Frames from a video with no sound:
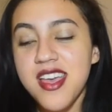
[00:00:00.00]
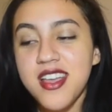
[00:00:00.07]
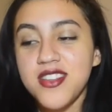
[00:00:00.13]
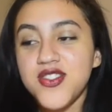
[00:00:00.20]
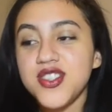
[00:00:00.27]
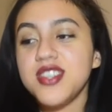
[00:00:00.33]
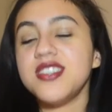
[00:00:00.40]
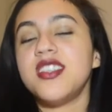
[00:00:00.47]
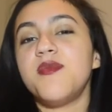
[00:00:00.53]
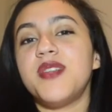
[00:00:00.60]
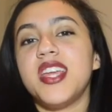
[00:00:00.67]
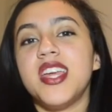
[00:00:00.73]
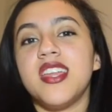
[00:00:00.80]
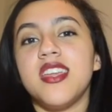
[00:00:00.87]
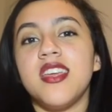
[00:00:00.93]
drinking
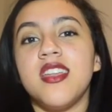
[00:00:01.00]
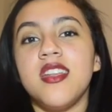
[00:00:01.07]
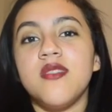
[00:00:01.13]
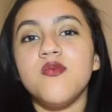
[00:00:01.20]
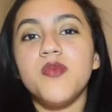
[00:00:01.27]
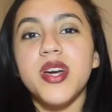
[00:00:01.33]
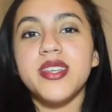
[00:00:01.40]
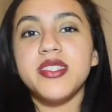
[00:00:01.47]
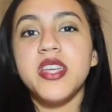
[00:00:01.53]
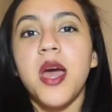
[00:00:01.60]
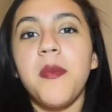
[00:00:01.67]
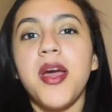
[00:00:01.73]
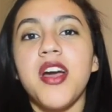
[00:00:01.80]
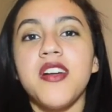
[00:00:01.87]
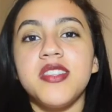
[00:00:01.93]
lemonade, and by the time
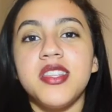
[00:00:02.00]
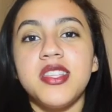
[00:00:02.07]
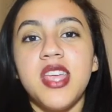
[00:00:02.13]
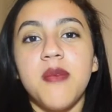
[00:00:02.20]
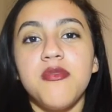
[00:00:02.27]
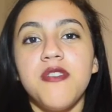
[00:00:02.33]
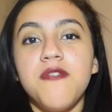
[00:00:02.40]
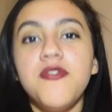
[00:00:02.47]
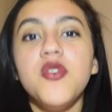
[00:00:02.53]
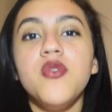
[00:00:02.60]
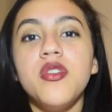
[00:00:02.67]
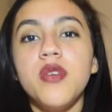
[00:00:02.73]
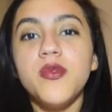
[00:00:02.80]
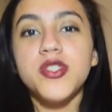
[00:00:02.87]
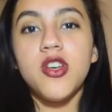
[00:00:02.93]
I got to the table of
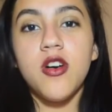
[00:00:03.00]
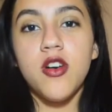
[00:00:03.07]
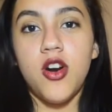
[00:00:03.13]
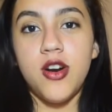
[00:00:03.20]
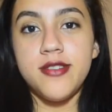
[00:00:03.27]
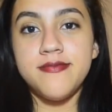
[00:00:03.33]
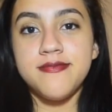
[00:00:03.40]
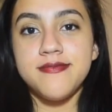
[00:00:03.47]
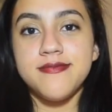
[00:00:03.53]
food, it was all gone.